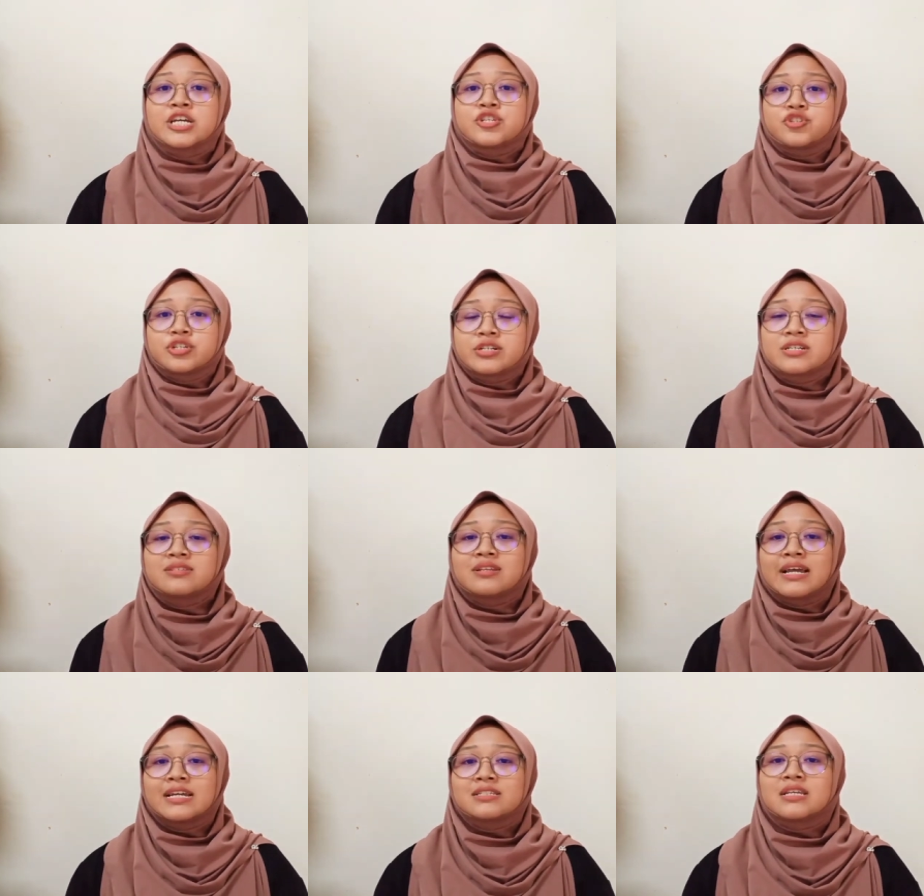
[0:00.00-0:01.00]
Children's
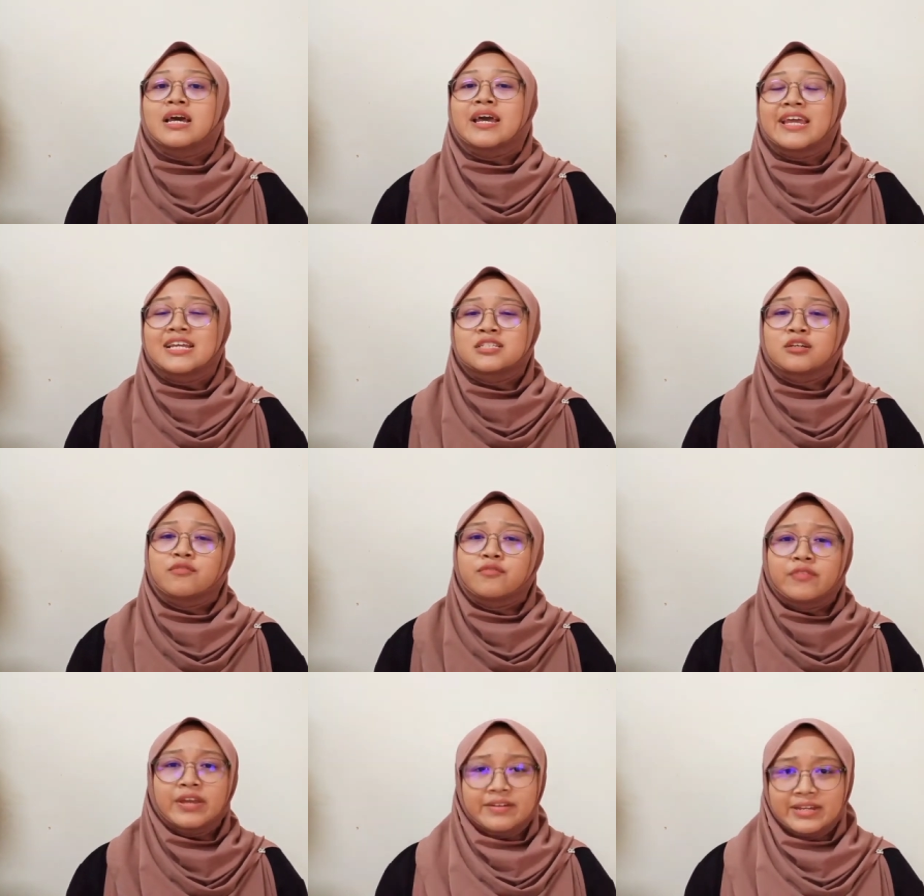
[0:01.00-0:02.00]
life age
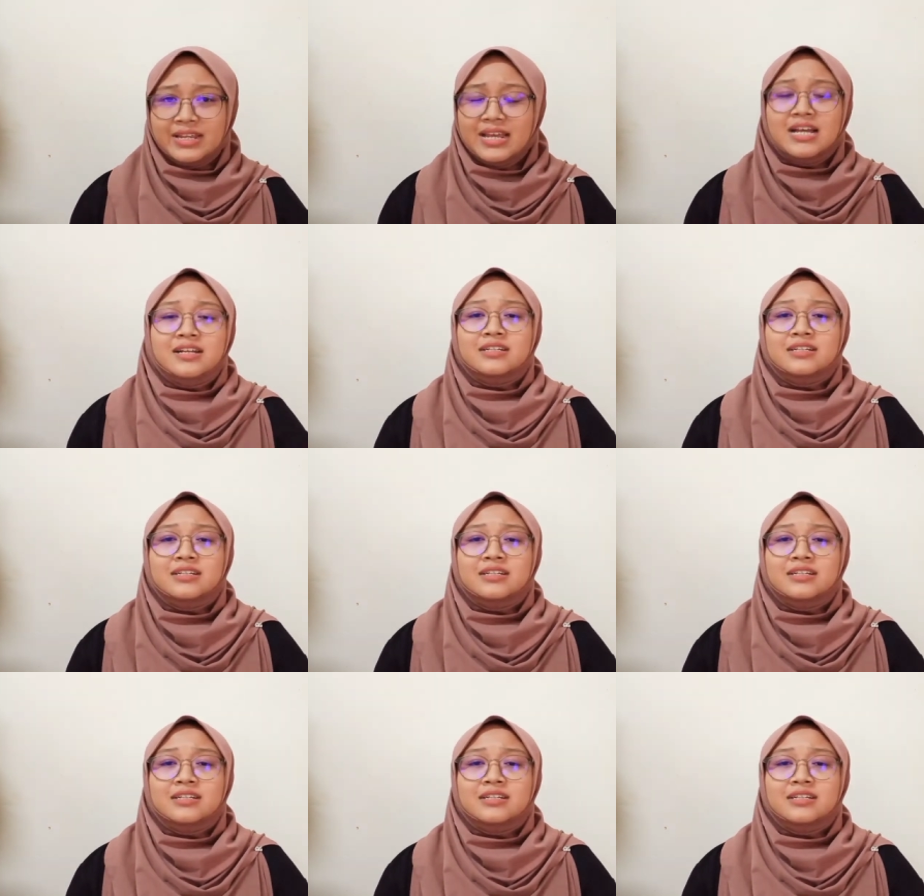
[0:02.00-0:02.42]
vary.